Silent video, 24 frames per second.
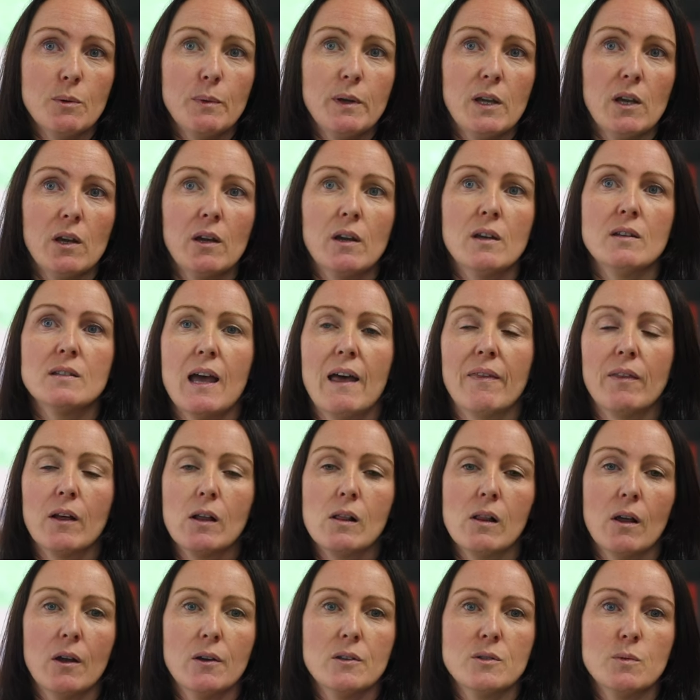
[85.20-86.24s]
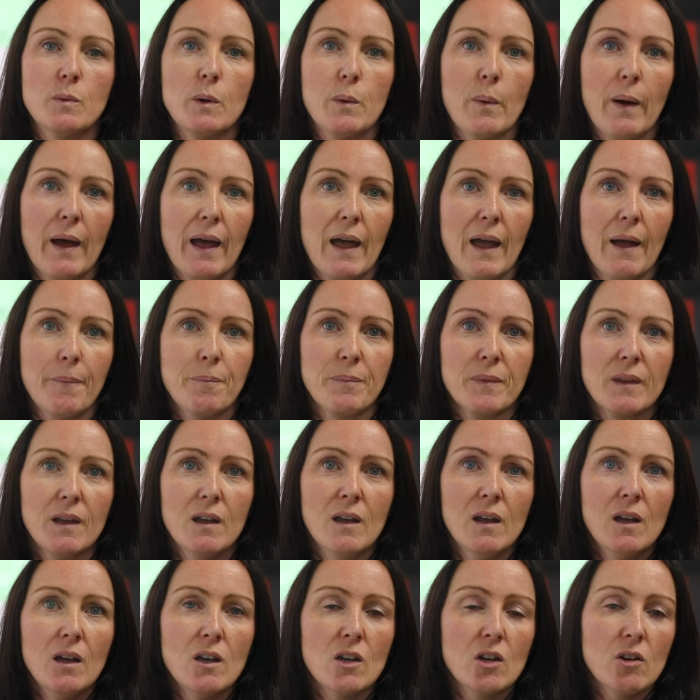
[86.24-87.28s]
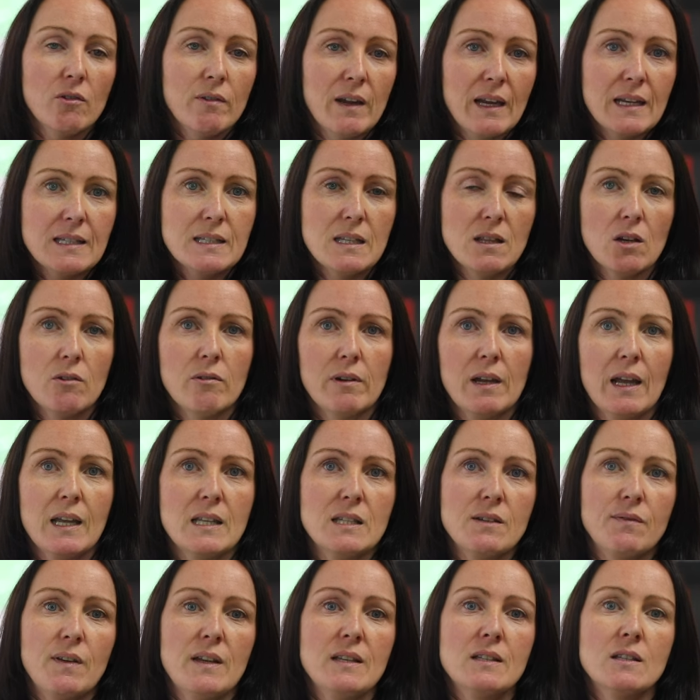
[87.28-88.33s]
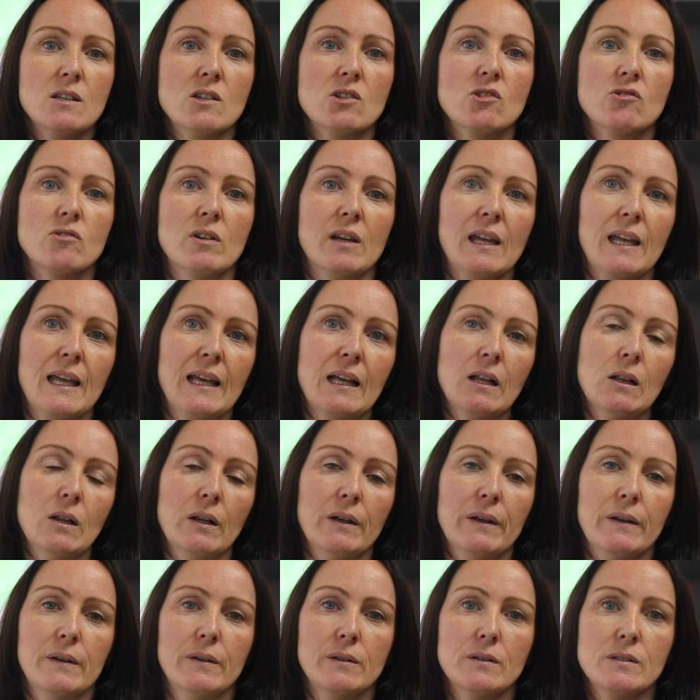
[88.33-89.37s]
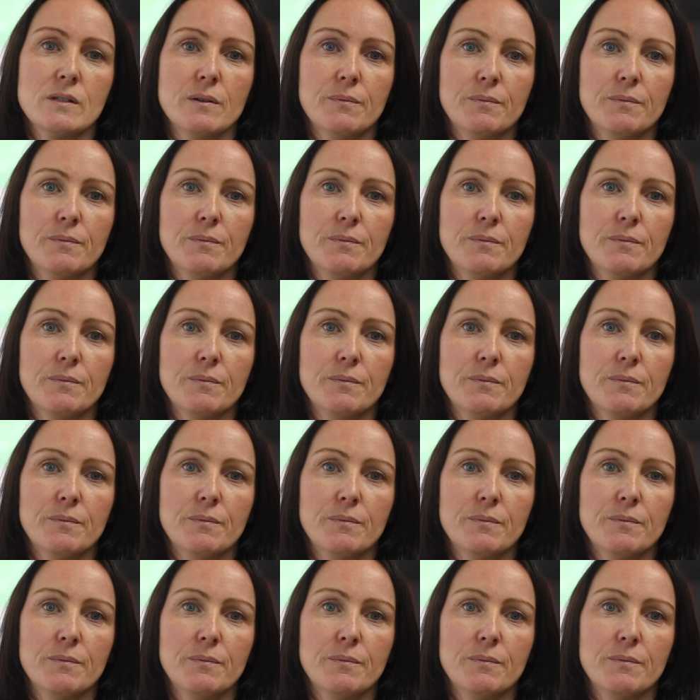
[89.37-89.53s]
we use and the clothes we wear. Careers in the creative industry include